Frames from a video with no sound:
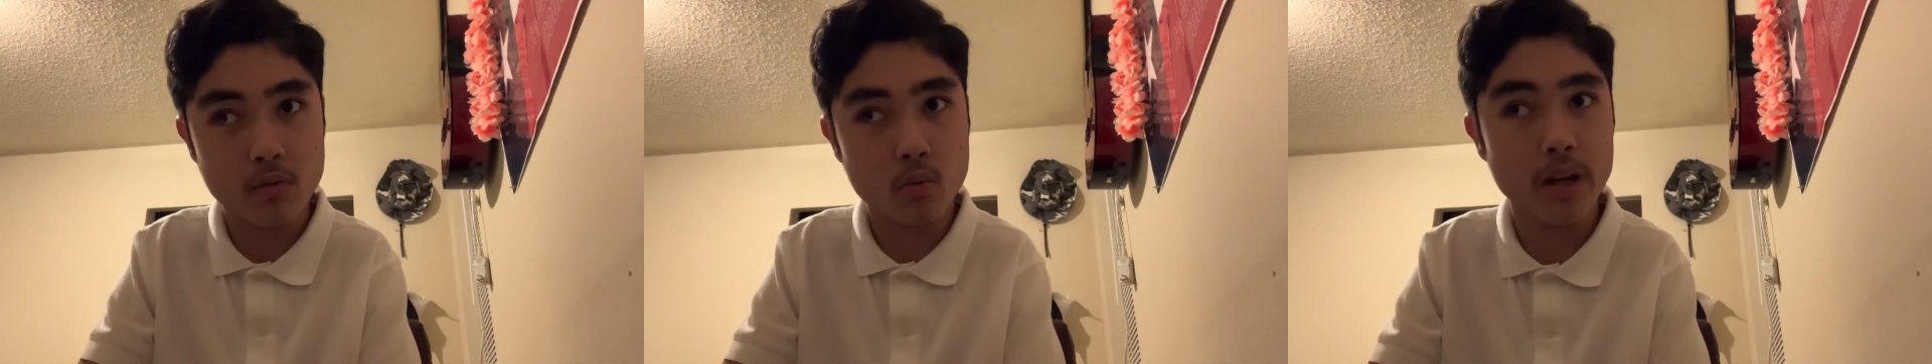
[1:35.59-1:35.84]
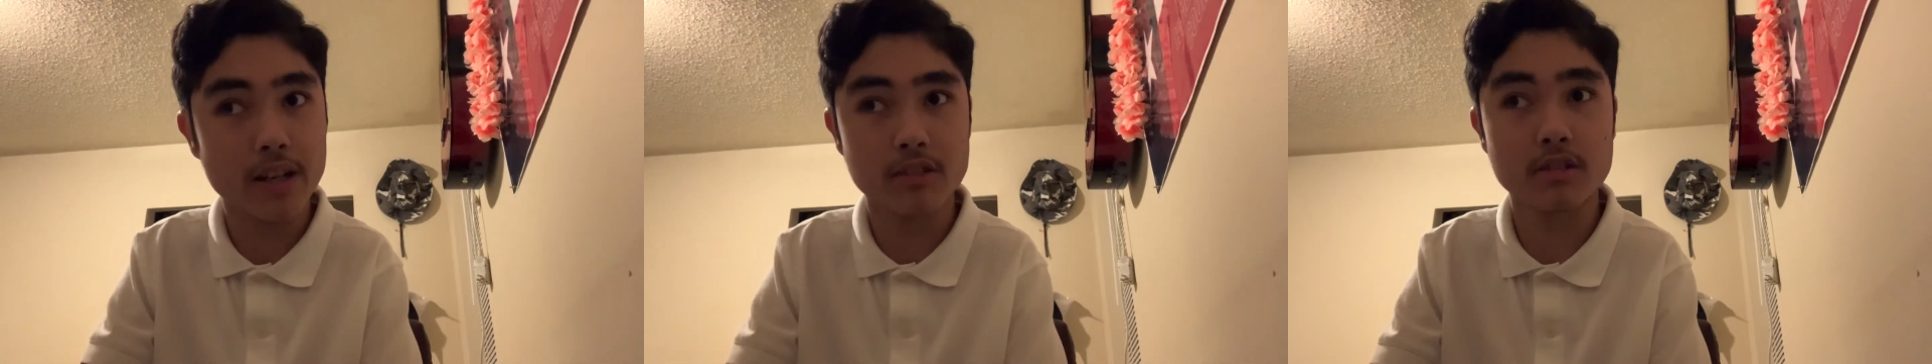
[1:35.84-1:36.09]

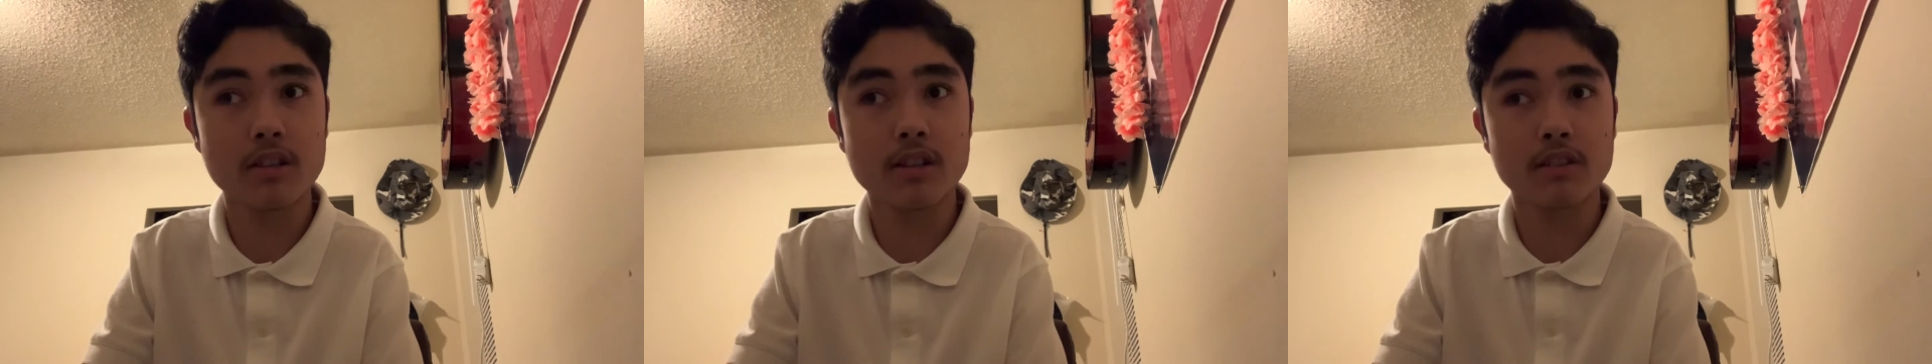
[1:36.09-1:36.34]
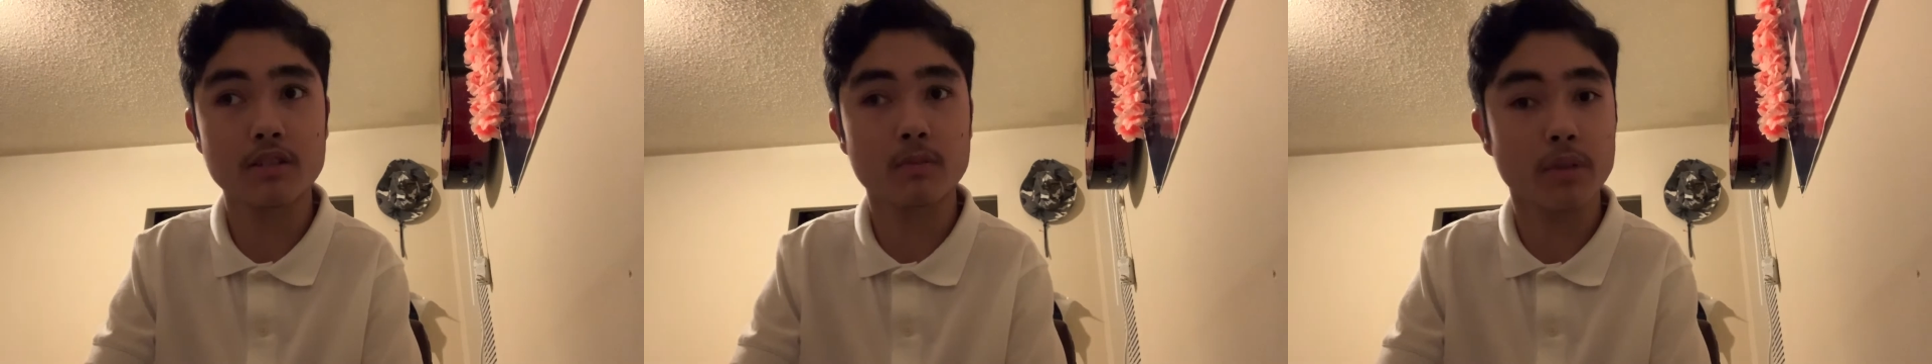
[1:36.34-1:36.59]
writing
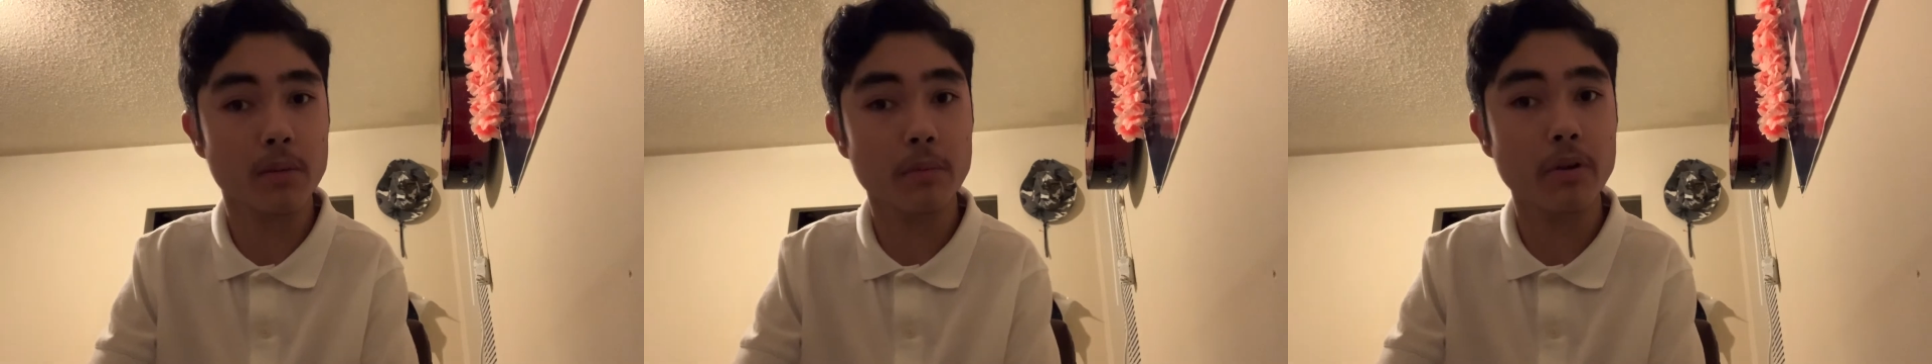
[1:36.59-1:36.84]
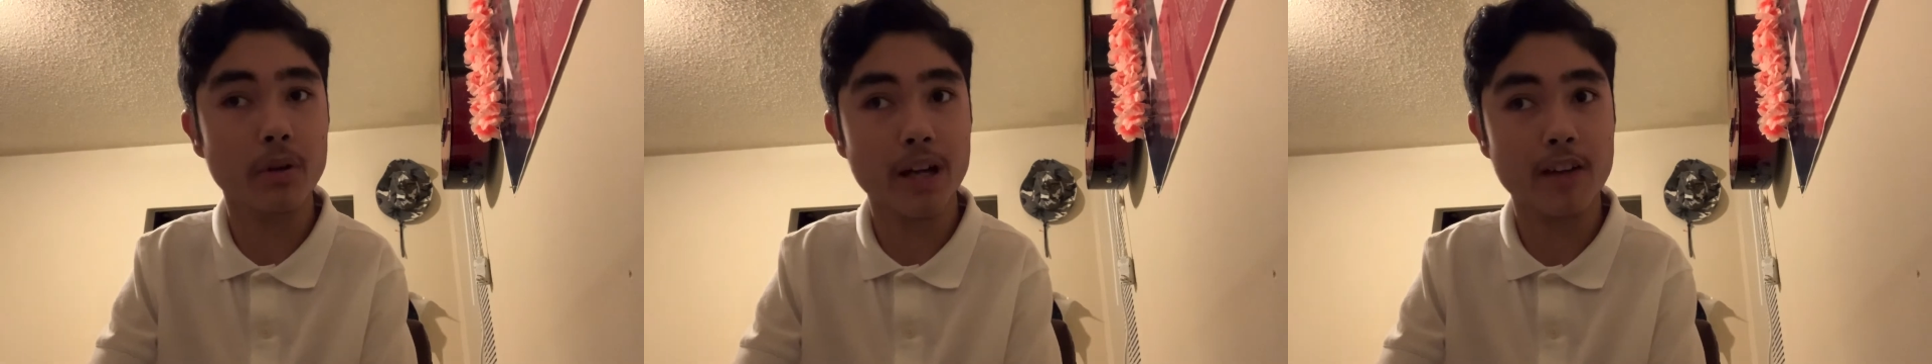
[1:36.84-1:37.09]
songs, playing
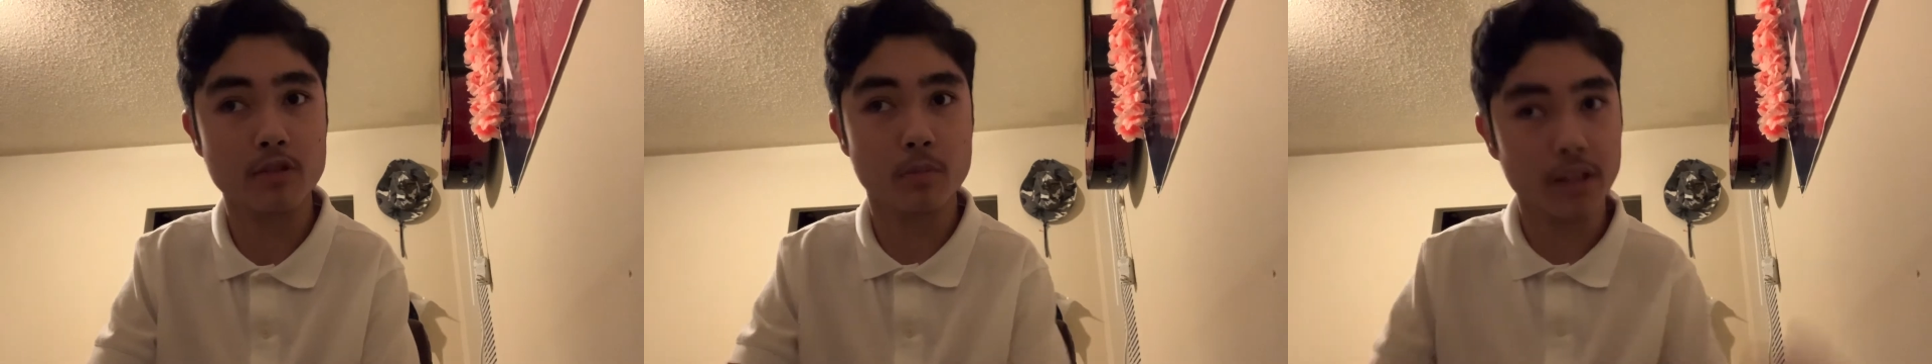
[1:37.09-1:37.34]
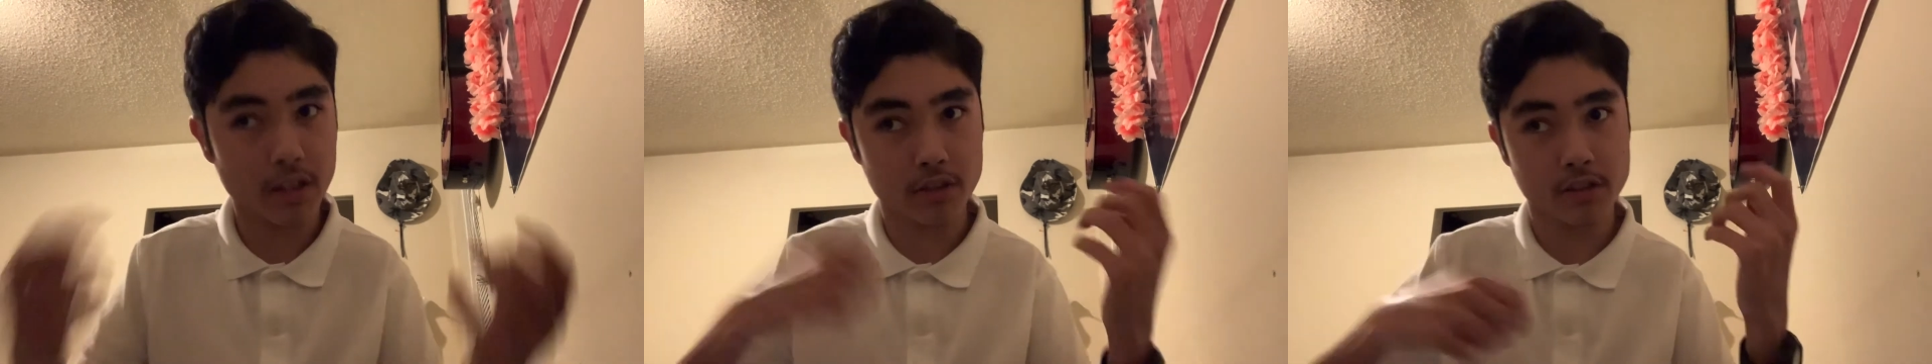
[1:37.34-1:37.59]
video games,
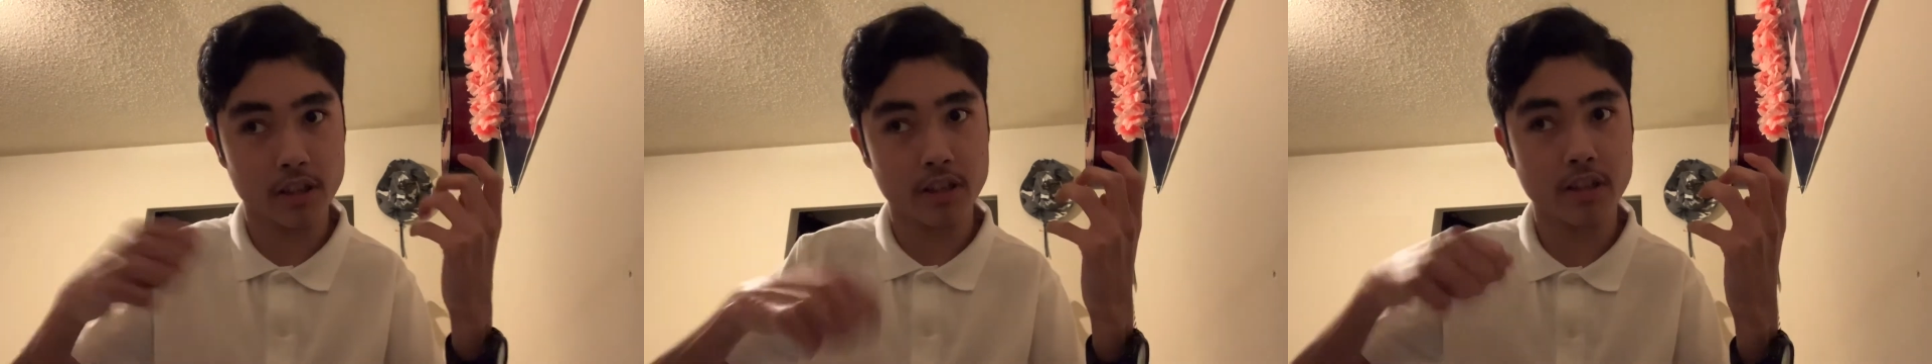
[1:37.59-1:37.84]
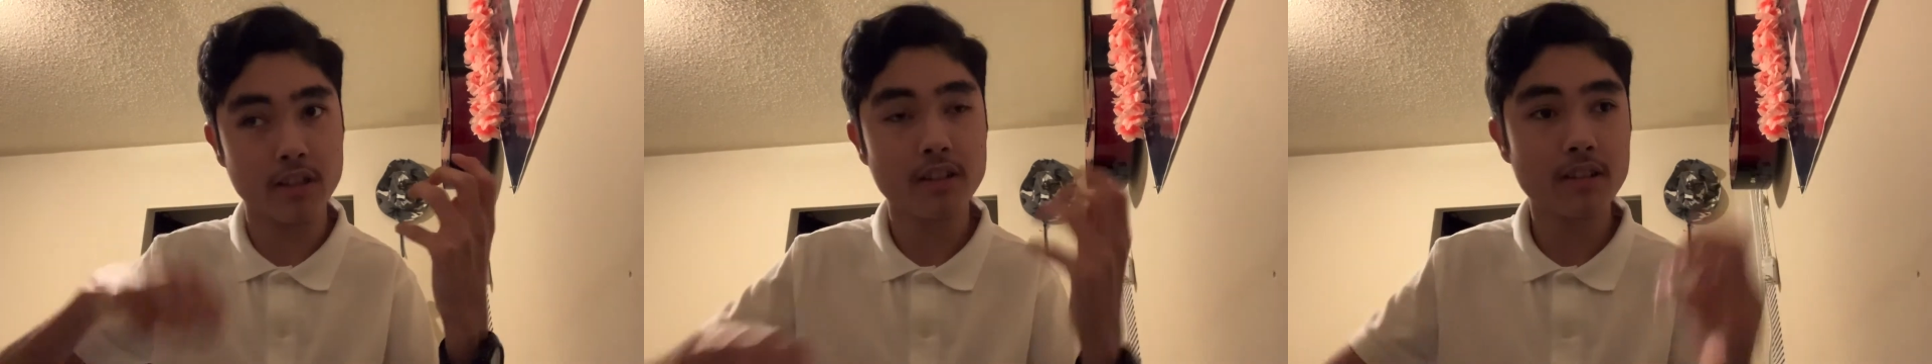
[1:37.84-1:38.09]
playing guitar.